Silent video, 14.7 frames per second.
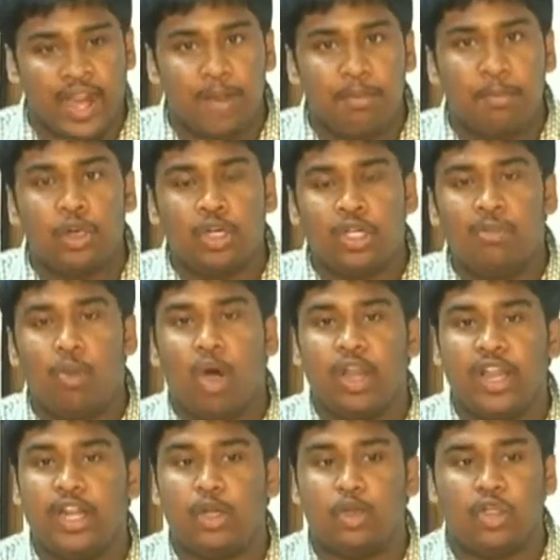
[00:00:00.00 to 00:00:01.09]
and put the ball
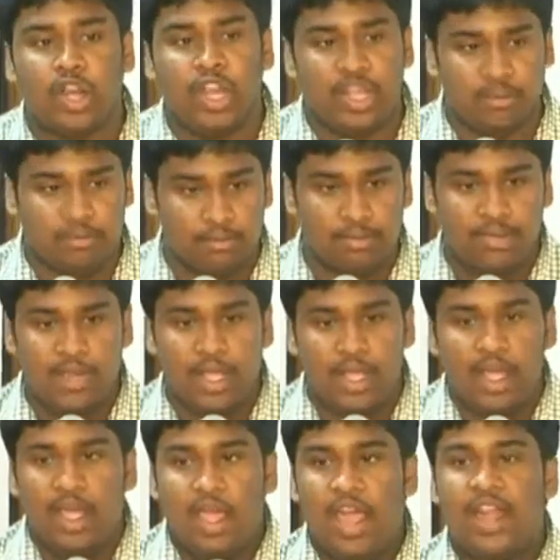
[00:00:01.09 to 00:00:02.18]
into the ring.
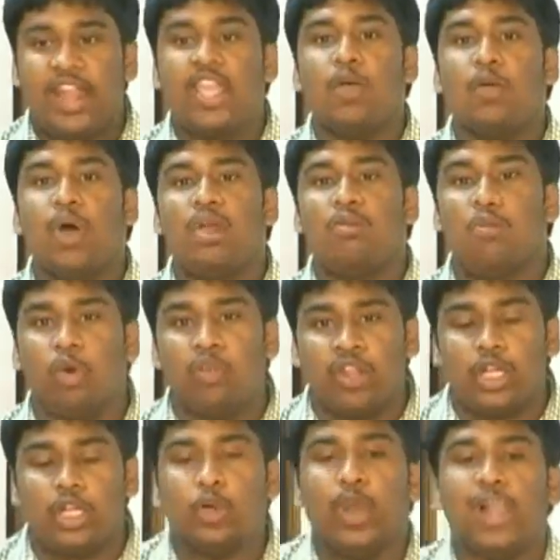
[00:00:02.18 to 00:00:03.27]
And he won more
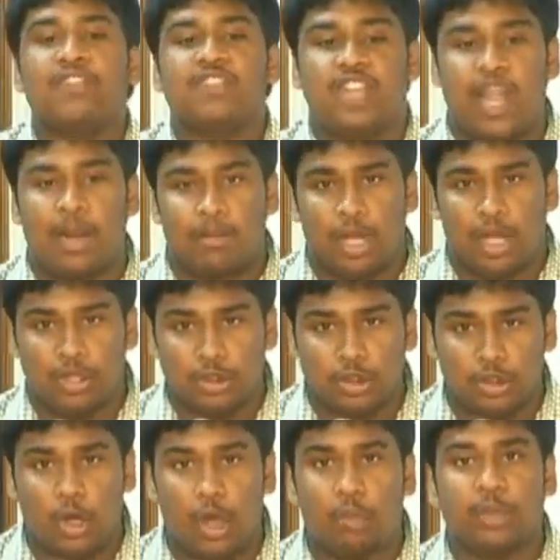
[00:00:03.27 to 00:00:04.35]
than 12 slam
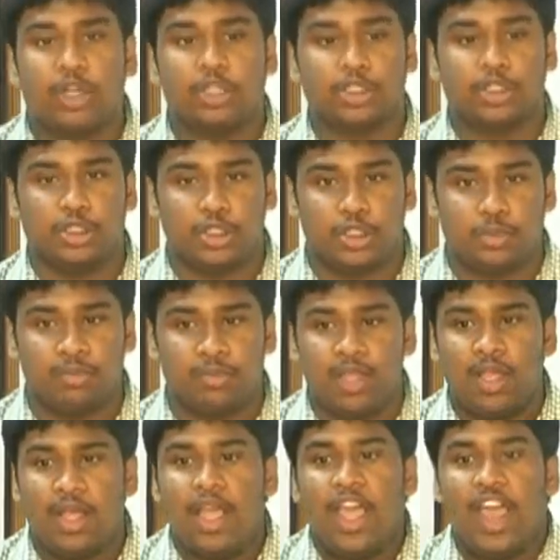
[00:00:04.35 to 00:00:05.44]
dunks competitions.
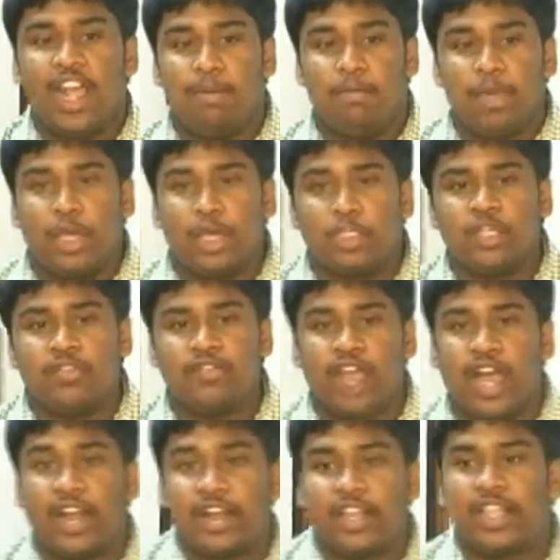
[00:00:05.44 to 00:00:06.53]
And because of
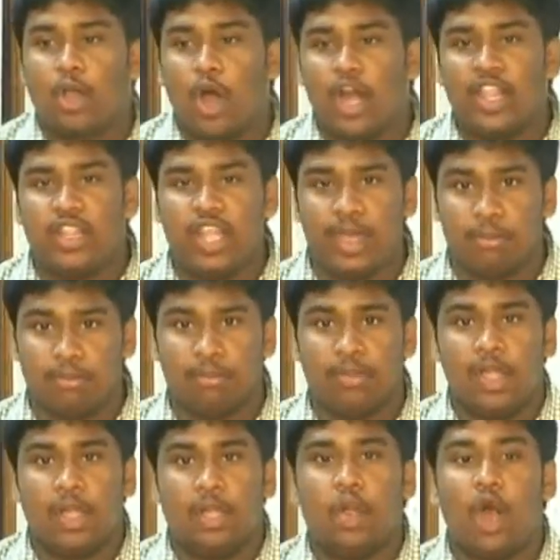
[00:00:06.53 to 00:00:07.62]
that, he got a name
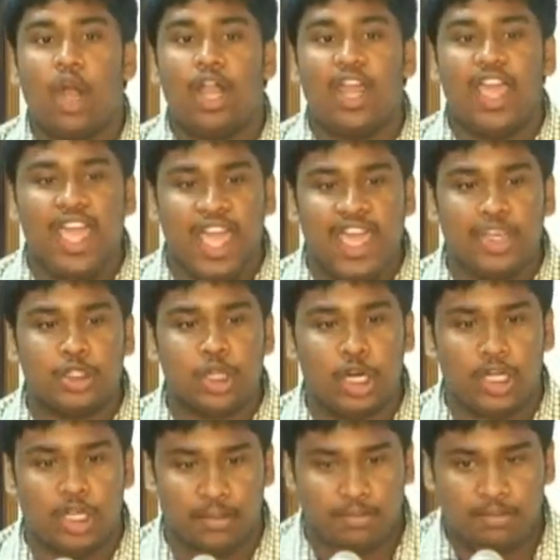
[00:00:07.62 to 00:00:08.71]
called Air
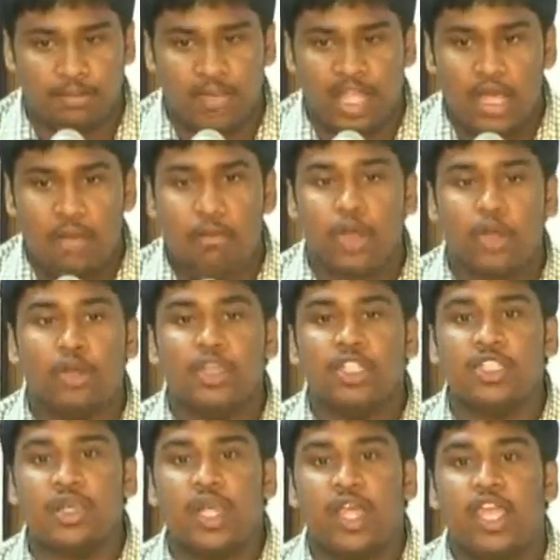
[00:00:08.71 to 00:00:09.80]
Jordan
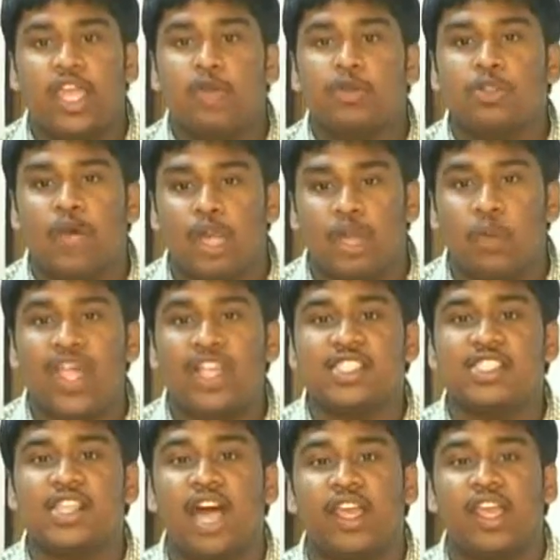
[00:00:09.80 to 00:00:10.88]
because he was
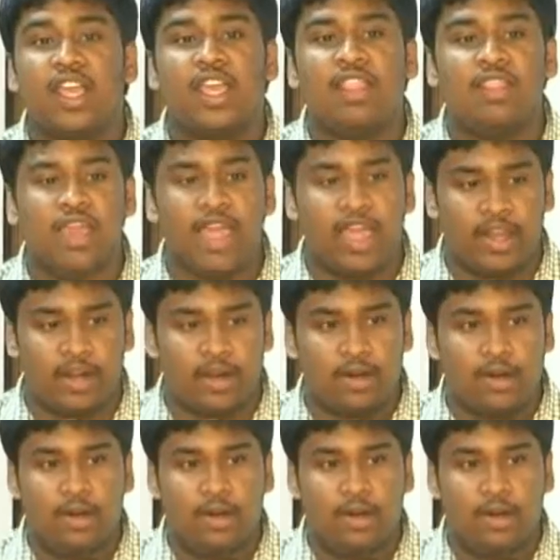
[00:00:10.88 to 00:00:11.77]
always dunking in the air